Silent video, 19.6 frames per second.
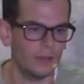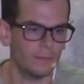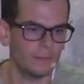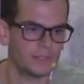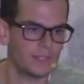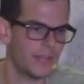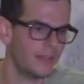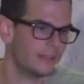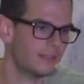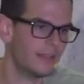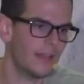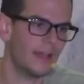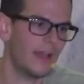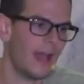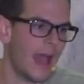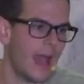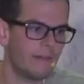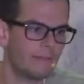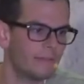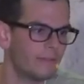takes
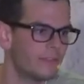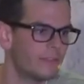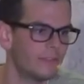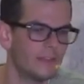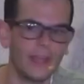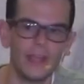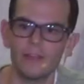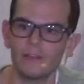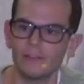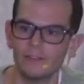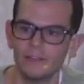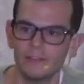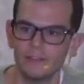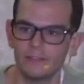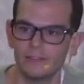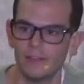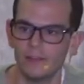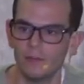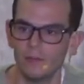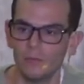half of his
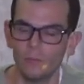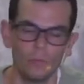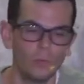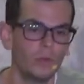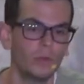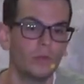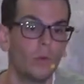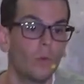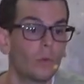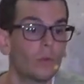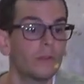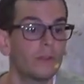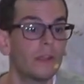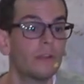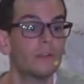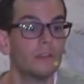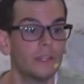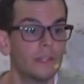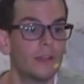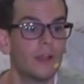inheritance that would
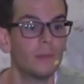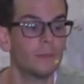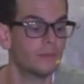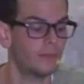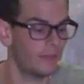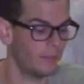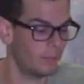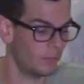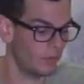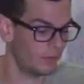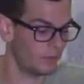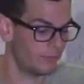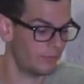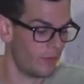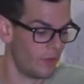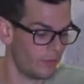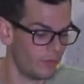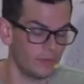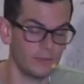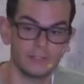ordinarily come to him when his
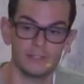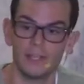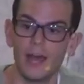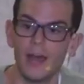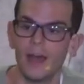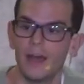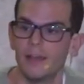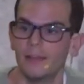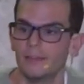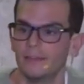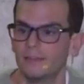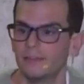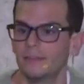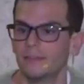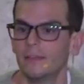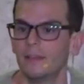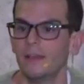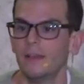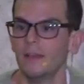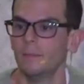father dies,
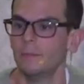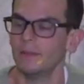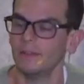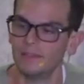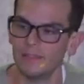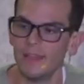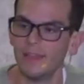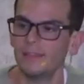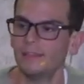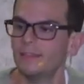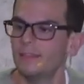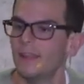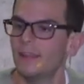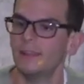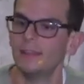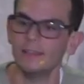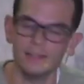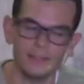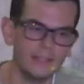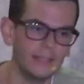but he takes it and
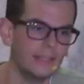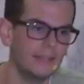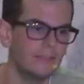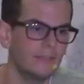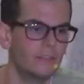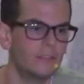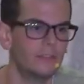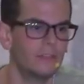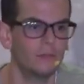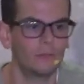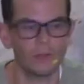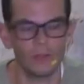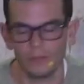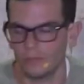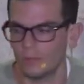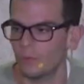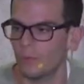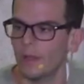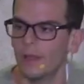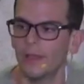he leaves. He runs
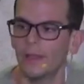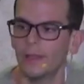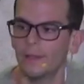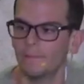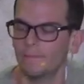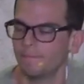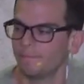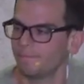away.